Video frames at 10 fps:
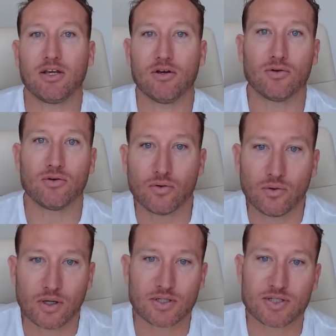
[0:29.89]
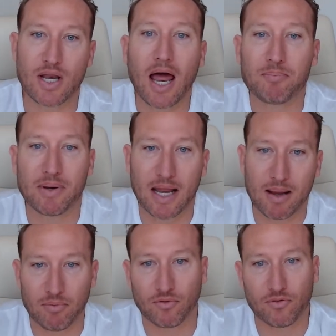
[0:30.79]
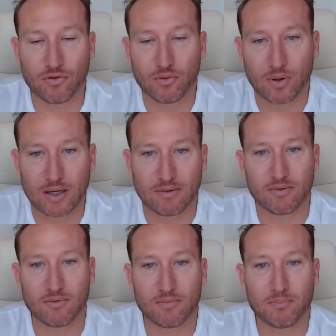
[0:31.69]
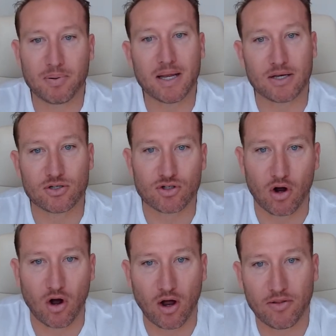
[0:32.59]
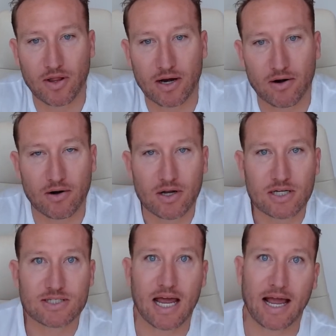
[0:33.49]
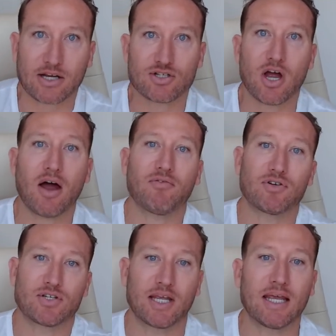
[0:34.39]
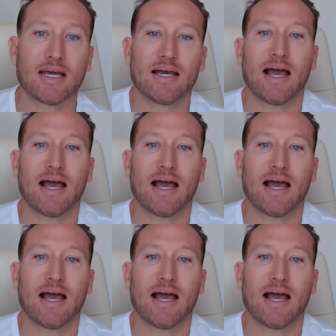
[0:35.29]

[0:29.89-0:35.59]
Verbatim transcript: U has not been able to impinge on their tax sovereignty